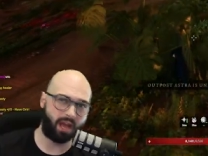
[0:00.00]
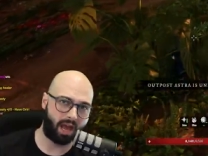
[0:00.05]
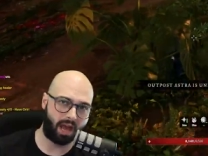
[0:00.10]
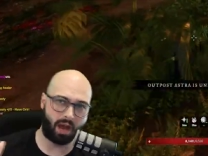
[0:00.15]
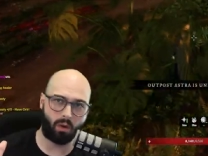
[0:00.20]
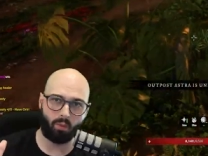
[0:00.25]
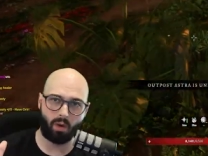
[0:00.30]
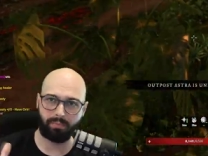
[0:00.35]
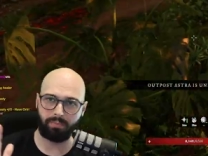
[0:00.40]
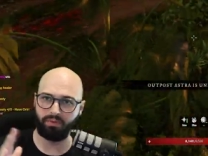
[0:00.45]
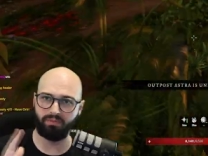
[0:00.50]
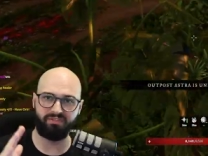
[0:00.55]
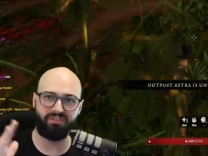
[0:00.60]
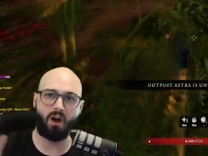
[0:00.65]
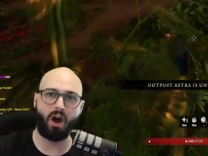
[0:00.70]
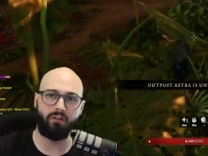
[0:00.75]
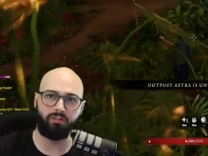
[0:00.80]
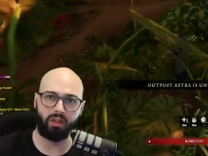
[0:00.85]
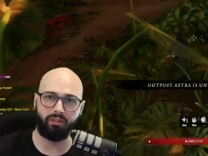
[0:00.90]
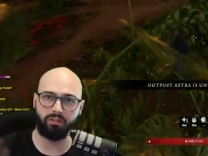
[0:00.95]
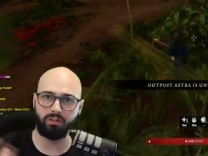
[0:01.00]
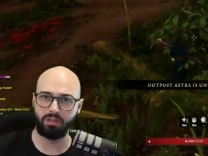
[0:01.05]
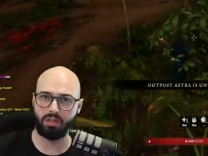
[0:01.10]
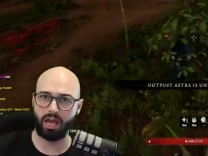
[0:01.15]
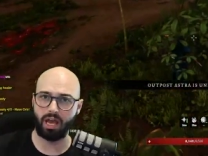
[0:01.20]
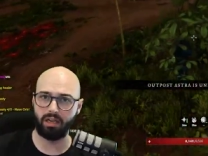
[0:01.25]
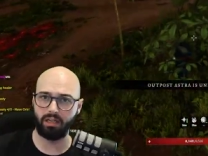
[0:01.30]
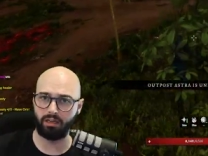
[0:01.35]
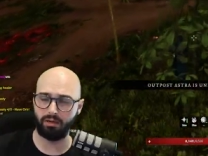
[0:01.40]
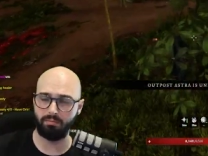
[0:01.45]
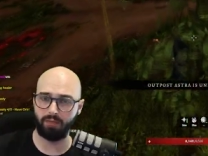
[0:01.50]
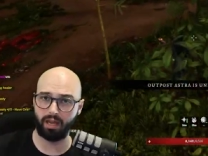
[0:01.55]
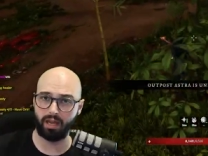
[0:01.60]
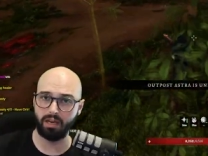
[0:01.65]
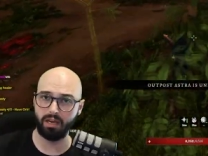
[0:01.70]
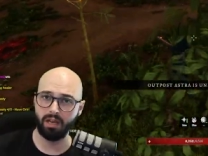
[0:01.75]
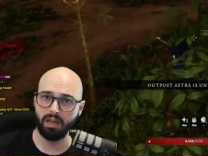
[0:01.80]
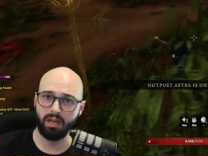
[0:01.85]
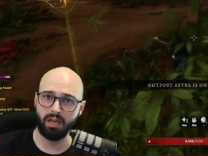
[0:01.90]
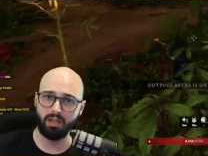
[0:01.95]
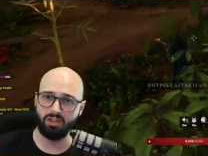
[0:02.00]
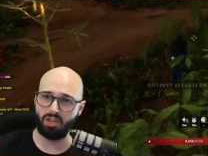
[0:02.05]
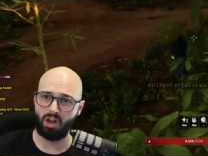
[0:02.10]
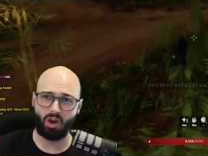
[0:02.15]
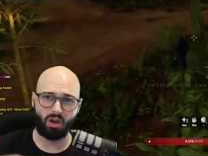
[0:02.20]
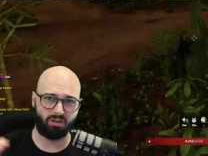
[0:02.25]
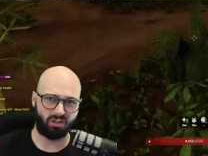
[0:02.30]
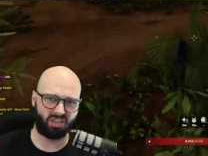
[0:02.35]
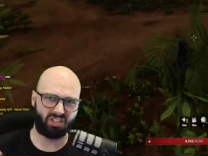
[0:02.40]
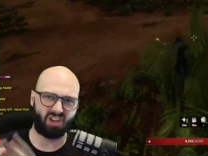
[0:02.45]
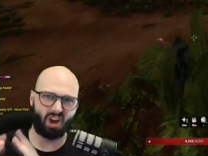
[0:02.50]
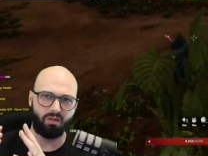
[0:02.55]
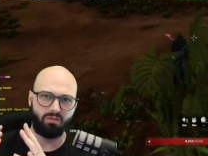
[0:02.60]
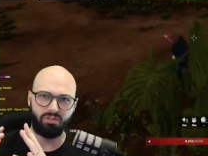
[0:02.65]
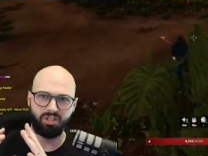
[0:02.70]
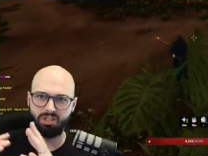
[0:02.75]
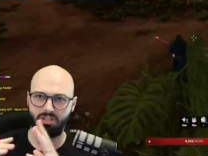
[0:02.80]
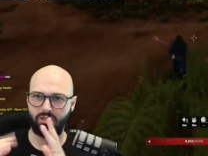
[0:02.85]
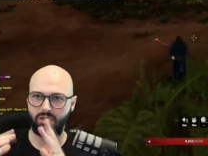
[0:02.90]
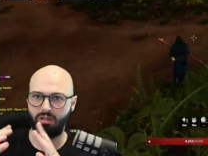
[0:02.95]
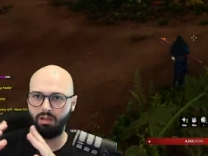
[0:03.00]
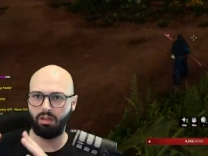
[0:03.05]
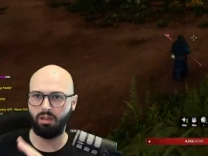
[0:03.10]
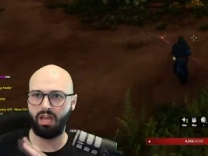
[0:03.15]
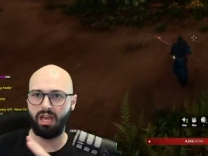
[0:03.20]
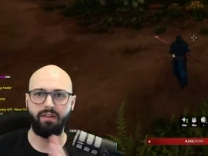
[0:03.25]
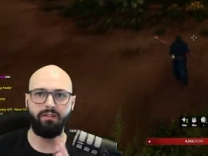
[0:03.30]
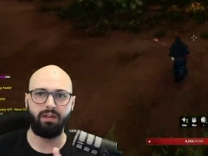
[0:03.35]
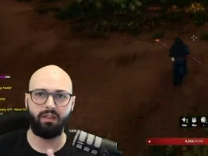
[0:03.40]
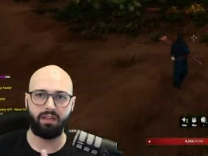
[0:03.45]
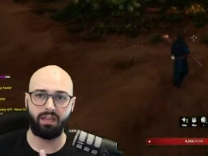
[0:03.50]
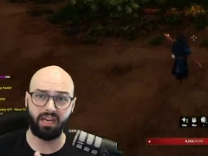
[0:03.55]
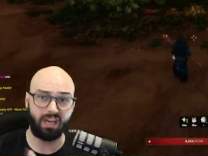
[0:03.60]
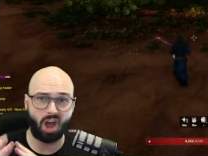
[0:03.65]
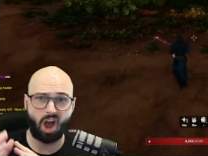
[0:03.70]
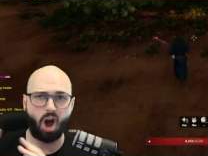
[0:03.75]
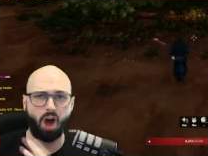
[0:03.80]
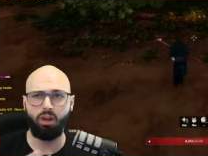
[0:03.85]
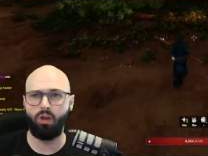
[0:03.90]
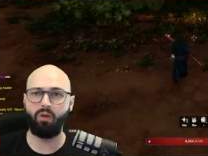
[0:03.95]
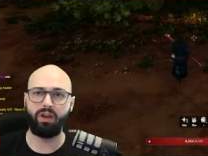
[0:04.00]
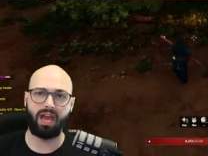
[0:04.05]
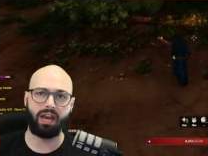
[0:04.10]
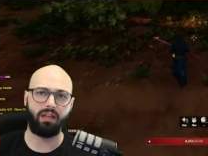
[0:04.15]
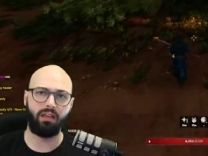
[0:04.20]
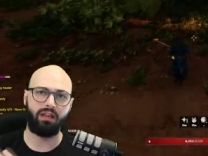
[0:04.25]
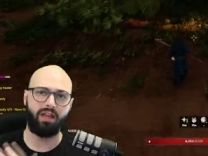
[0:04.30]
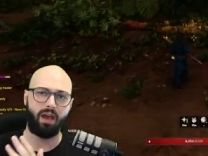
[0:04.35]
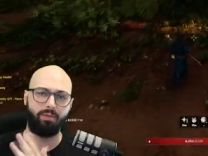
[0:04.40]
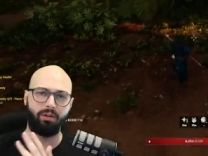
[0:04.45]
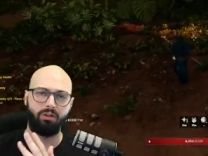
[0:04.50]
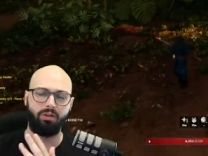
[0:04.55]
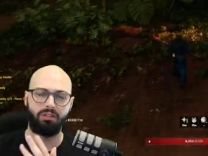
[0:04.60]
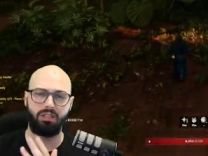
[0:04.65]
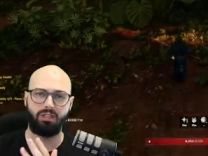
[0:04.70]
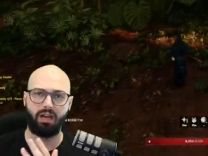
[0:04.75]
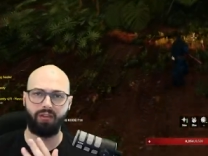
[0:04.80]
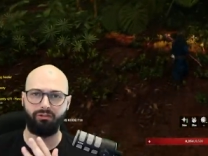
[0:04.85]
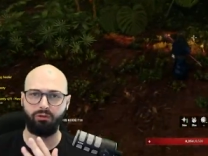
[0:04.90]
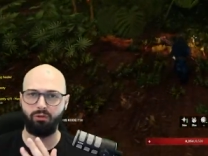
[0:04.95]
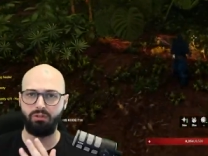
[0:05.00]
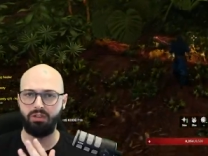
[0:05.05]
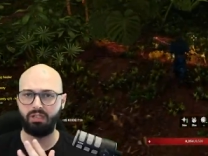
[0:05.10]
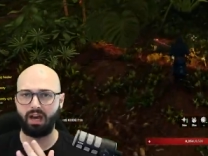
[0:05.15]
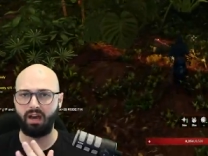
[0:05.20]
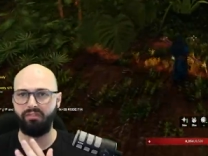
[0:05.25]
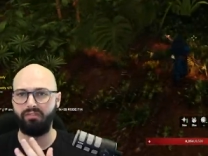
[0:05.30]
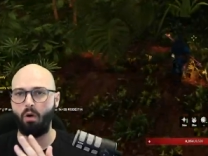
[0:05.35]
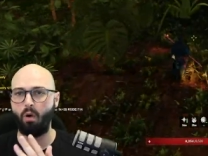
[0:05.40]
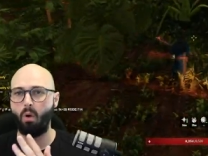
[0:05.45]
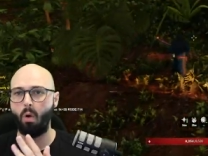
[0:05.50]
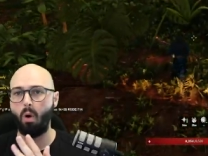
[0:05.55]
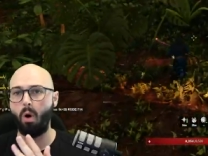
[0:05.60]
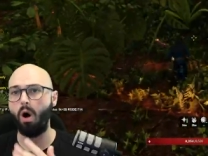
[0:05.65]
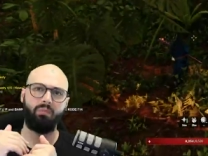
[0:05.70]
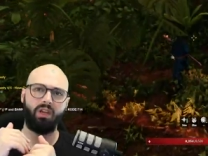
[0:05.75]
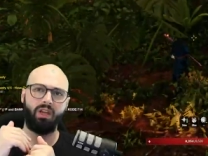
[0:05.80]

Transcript: a weapon five levels later can be. So don't don't just leave it thinking, oh, I'll organically come across enough good stuff, or,